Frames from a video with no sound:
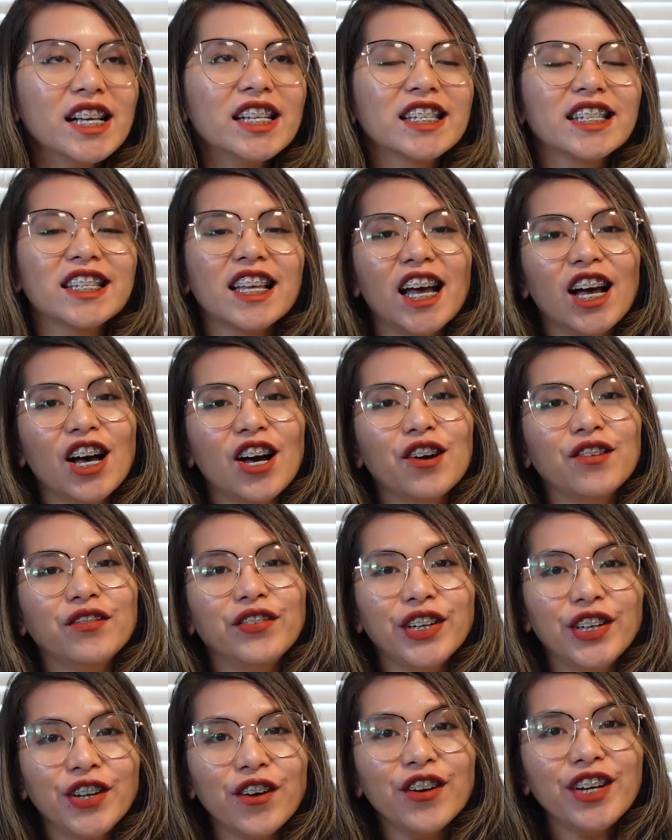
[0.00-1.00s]
sa
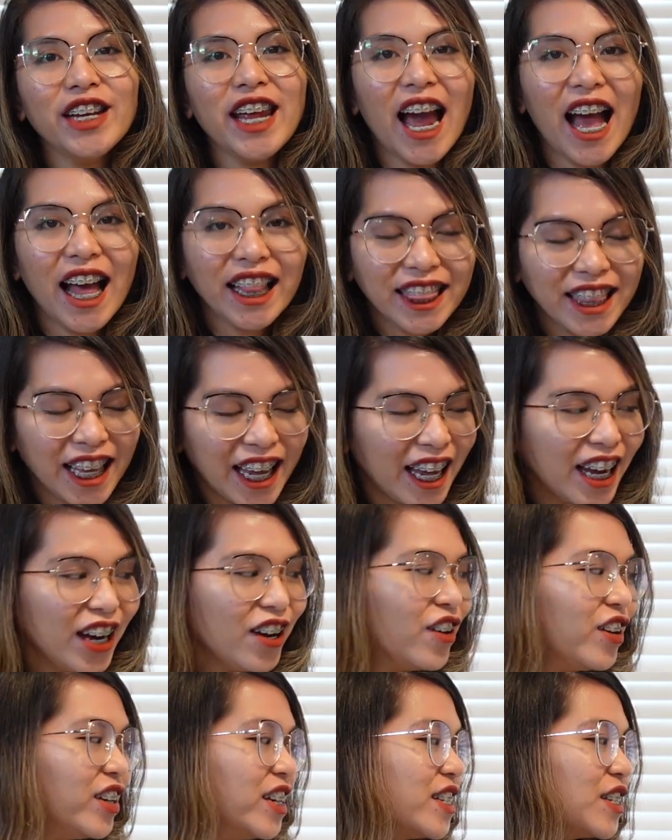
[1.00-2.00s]
video ni Ate
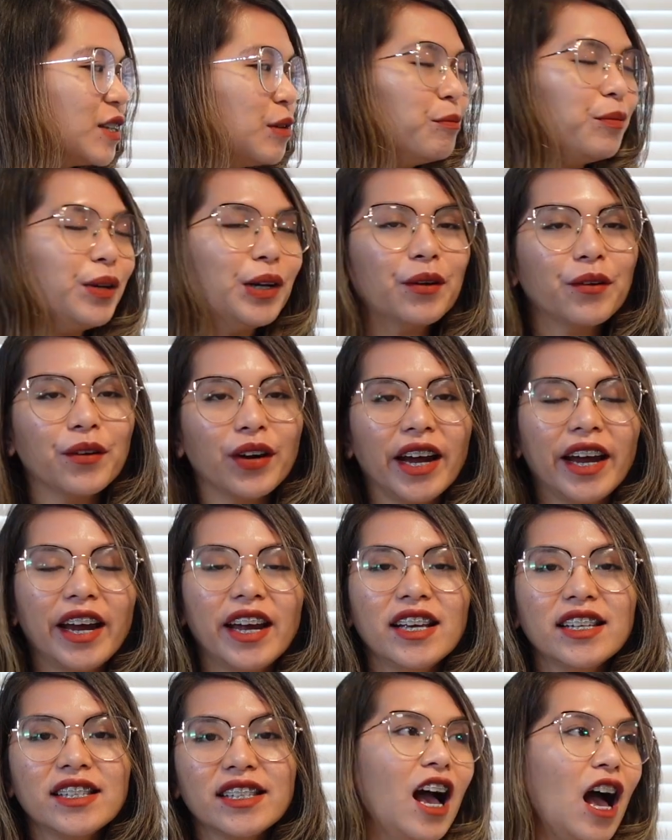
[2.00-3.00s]
or ni Simply
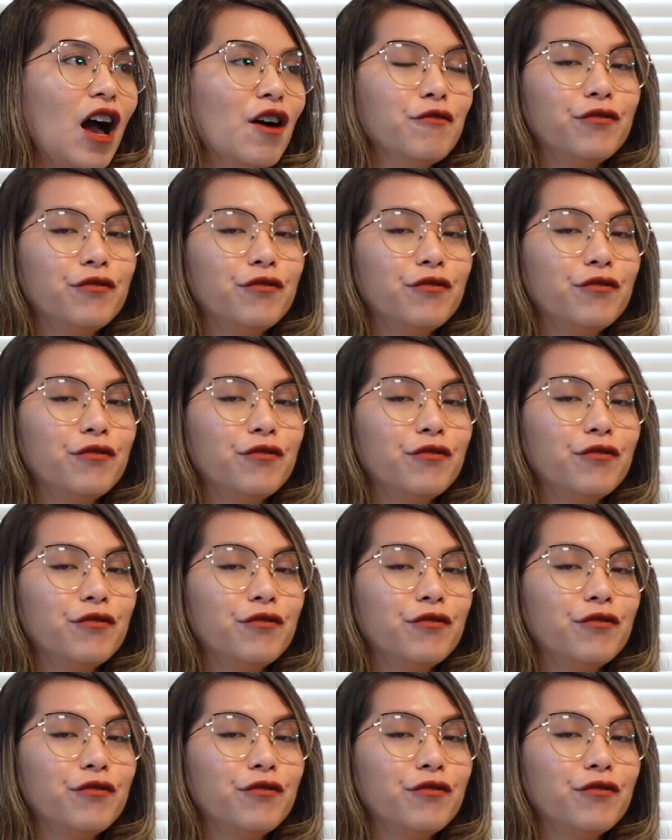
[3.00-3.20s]
Race